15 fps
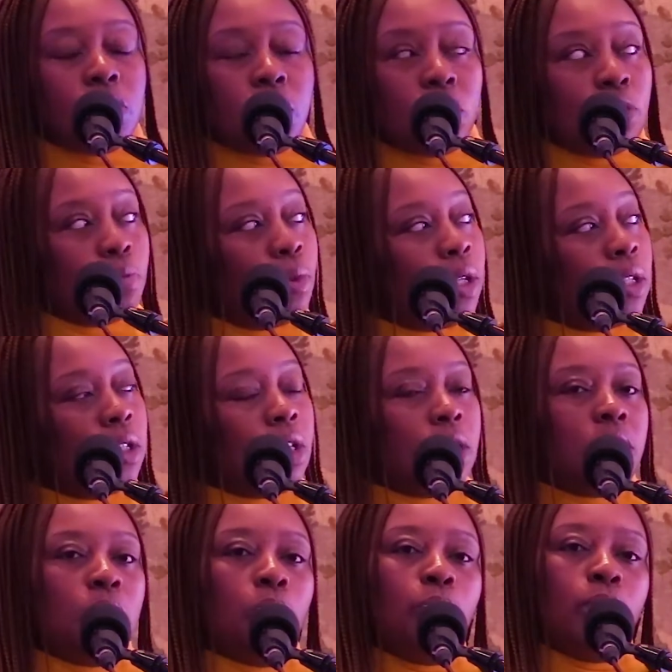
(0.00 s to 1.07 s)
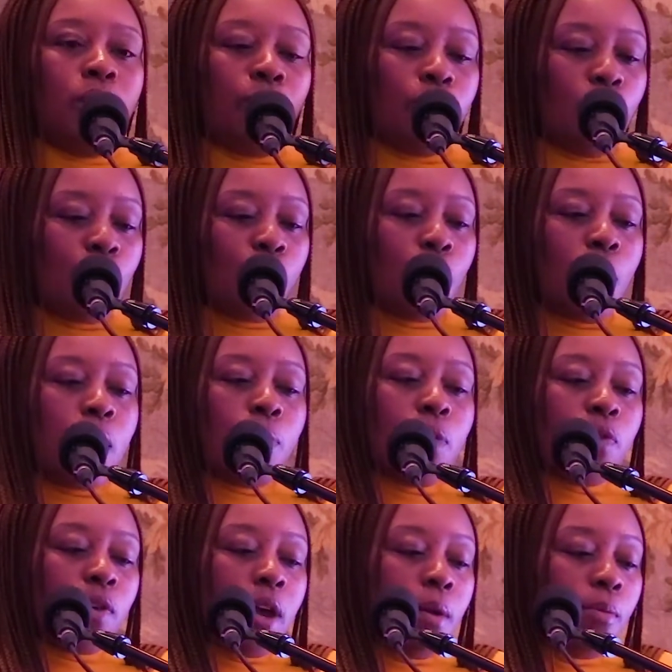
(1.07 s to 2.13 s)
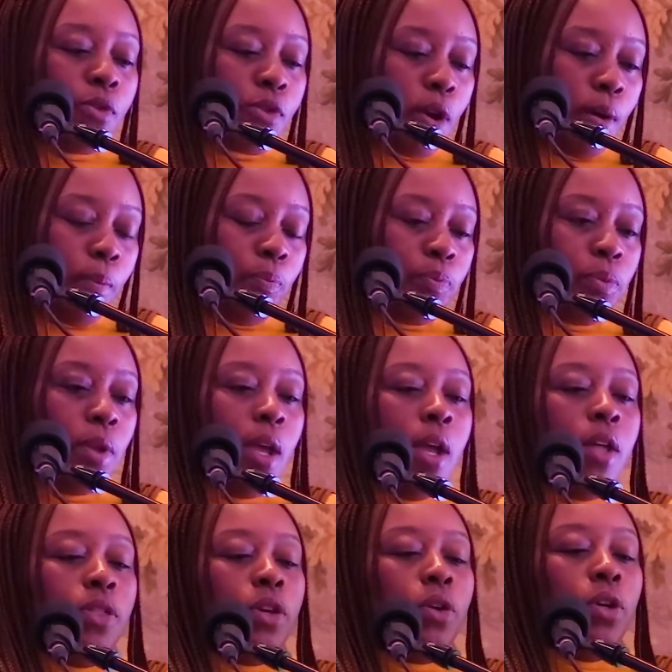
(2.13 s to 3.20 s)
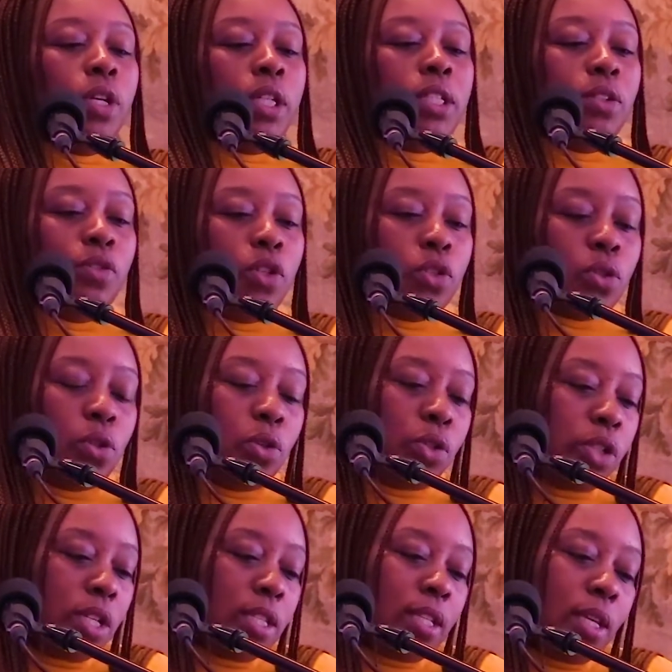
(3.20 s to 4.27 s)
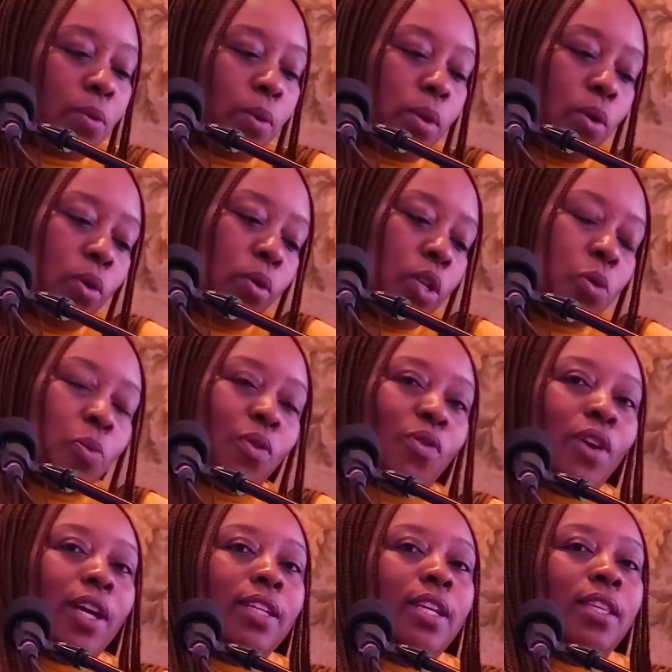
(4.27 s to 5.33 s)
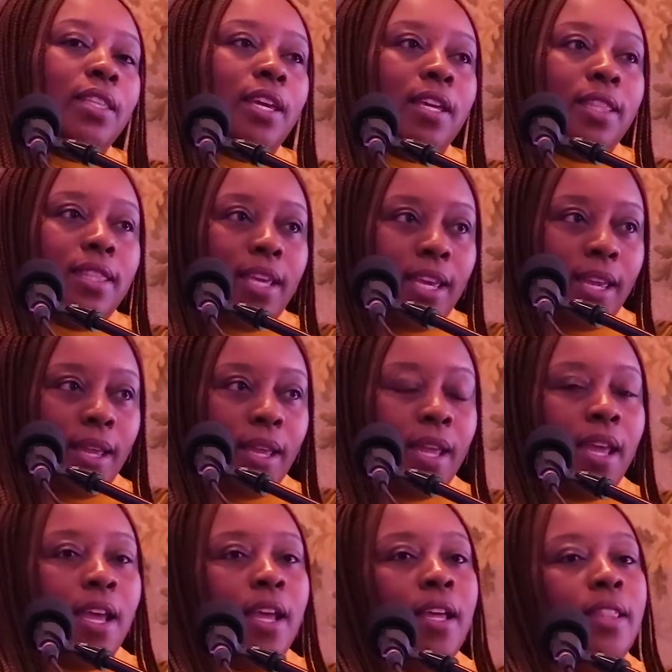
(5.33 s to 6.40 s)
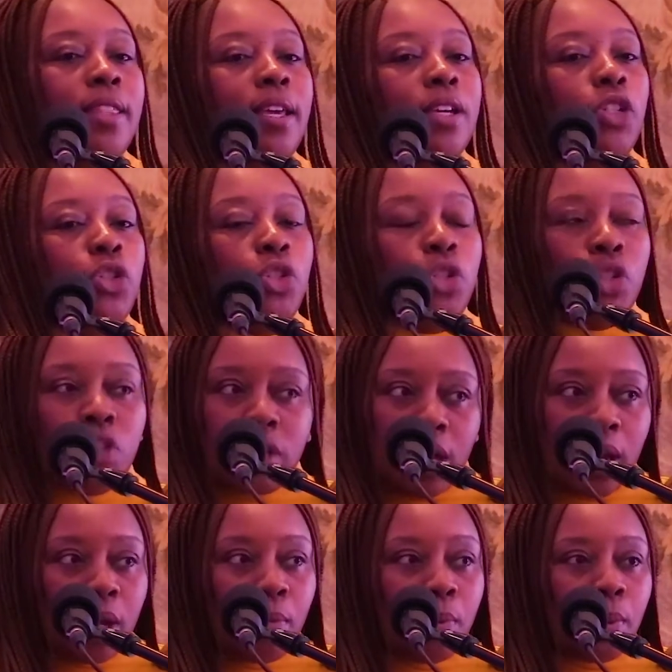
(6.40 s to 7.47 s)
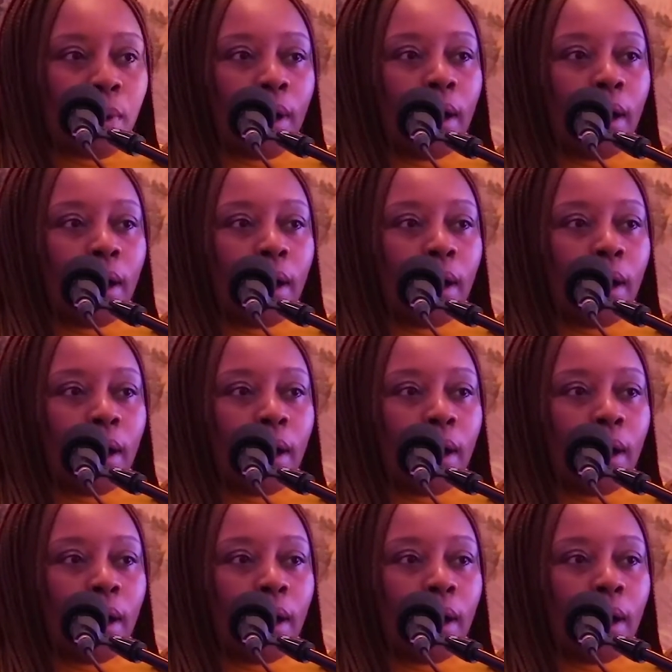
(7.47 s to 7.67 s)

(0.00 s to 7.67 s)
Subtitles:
and gentlemen, just a brief of where we've come from. The connectivity solutions that we always provided, they're there, they're zhuzhed up,